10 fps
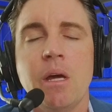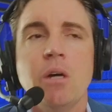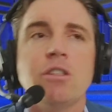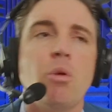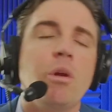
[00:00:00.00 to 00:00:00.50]

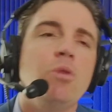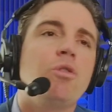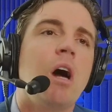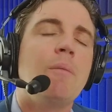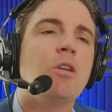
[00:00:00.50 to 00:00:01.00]
So when you
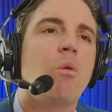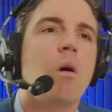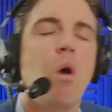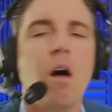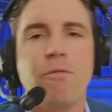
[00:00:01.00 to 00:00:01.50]
come into our
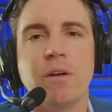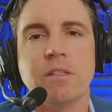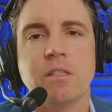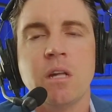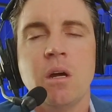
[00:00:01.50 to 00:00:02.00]

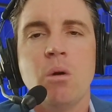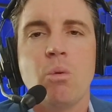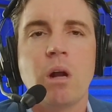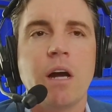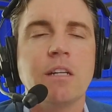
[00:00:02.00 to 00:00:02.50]
office, we're
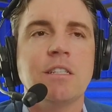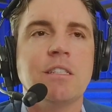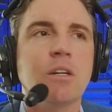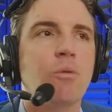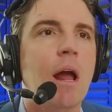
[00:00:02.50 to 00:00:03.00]
not going to sit
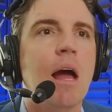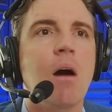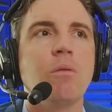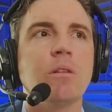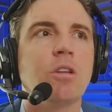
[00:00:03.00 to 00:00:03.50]

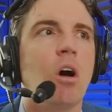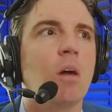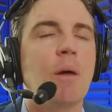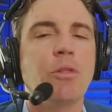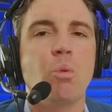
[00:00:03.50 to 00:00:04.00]
around and talk
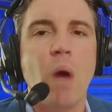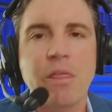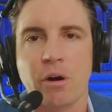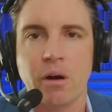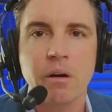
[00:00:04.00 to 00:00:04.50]
about the
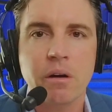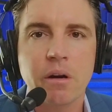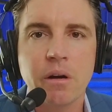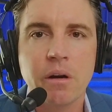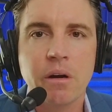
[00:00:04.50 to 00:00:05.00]
weather
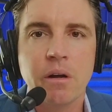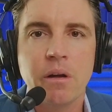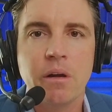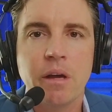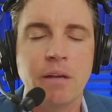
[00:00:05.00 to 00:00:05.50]

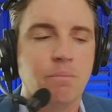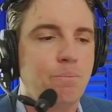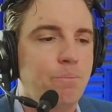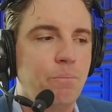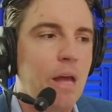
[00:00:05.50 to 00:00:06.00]
and
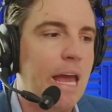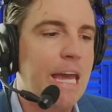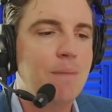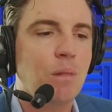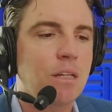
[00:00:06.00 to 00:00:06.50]

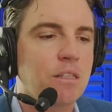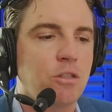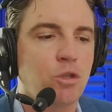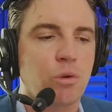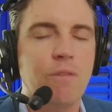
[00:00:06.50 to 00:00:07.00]
aimless
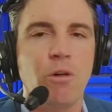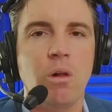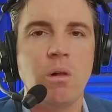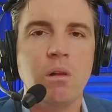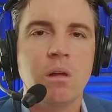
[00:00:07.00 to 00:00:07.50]

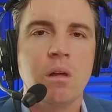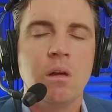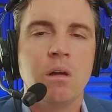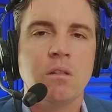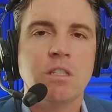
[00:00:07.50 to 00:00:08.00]
drivel,
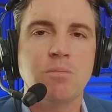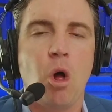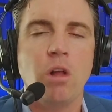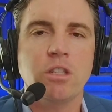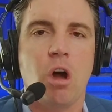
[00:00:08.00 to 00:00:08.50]

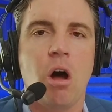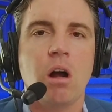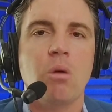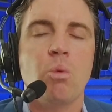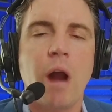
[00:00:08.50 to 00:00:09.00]
small talk.
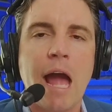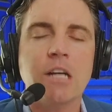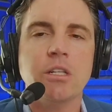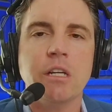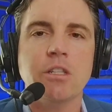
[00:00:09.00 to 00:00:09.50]
We're
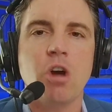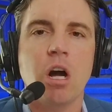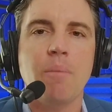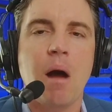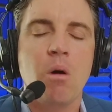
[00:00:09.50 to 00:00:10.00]
actually going to talk
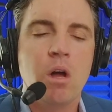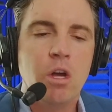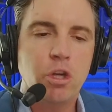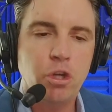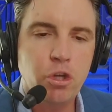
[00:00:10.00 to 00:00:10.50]
about
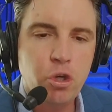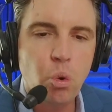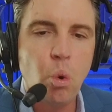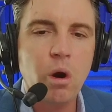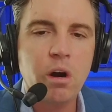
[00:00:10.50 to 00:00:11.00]

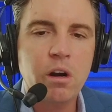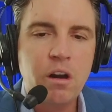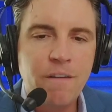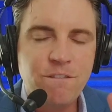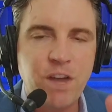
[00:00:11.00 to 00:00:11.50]
your
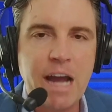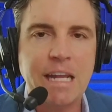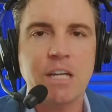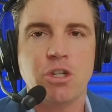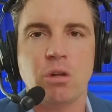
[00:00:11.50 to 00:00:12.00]

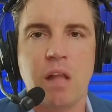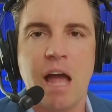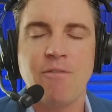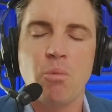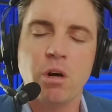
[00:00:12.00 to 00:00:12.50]
financial
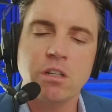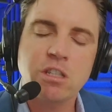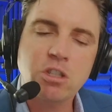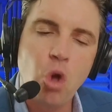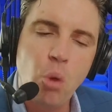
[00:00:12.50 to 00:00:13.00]
life. And we're going to
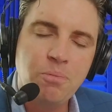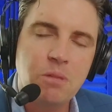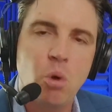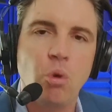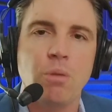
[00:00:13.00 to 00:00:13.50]
sculpt and
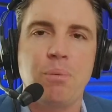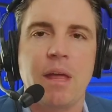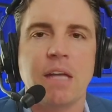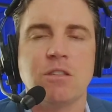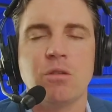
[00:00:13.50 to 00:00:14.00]
mold a
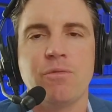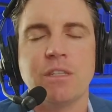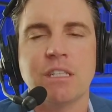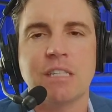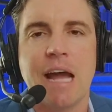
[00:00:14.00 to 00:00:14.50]
plan so it fits
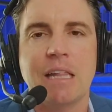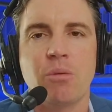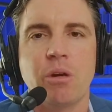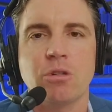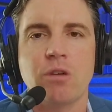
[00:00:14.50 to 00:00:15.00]
exactly
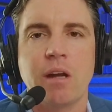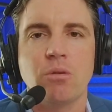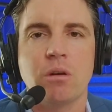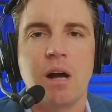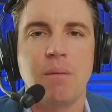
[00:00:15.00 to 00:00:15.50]
what you're trying to
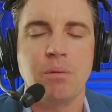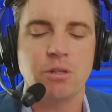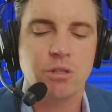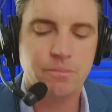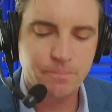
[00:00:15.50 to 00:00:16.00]
accomplish.